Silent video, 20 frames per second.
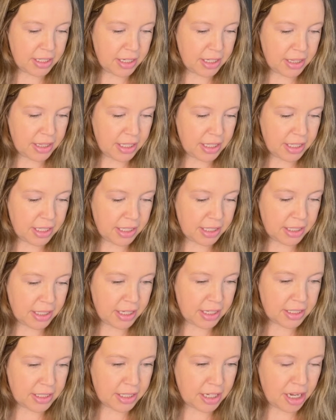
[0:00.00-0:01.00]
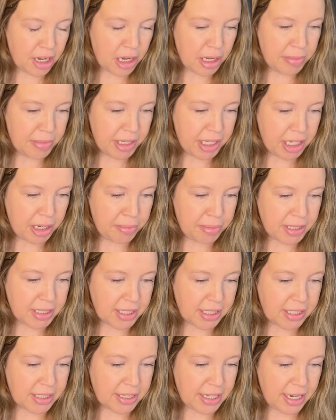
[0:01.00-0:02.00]
nothing that is coming up as
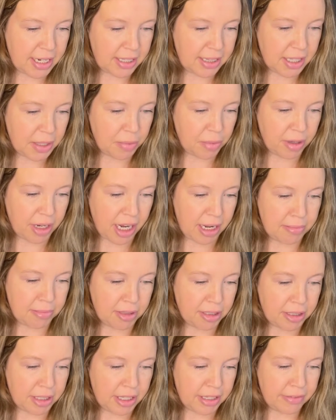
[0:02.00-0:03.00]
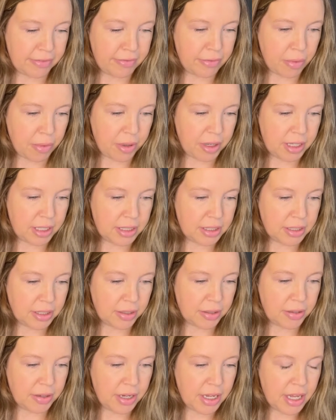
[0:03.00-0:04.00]
exactly what I'm looking for.
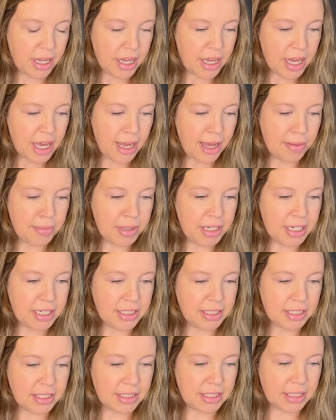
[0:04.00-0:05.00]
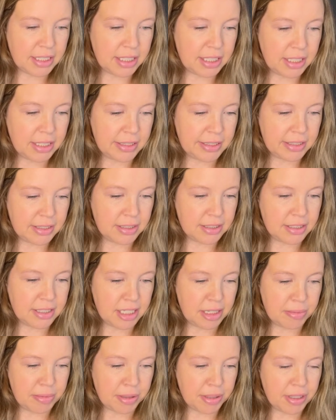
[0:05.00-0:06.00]
So I'm gonna need to dig a little
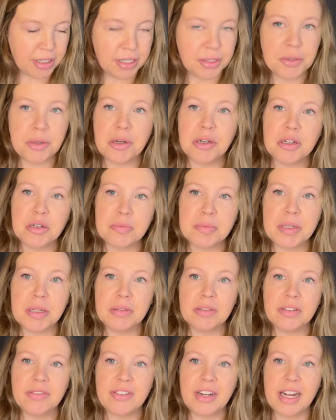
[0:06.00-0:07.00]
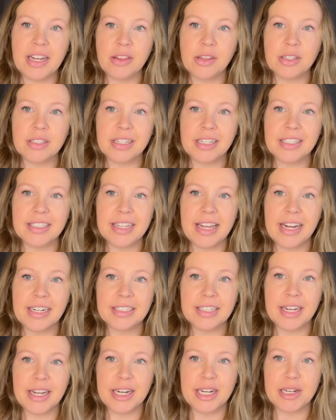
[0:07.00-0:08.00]
deeper in order to be able to find this exact
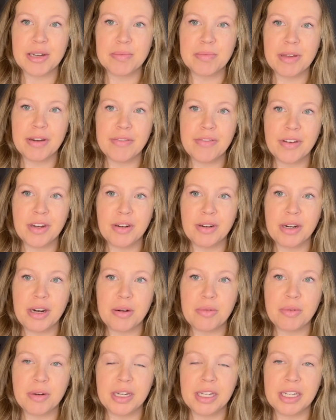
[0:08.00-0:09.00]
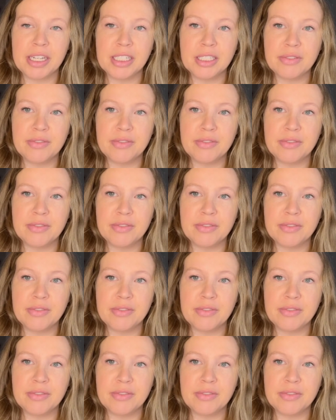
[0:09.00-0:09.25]
item and figure out what its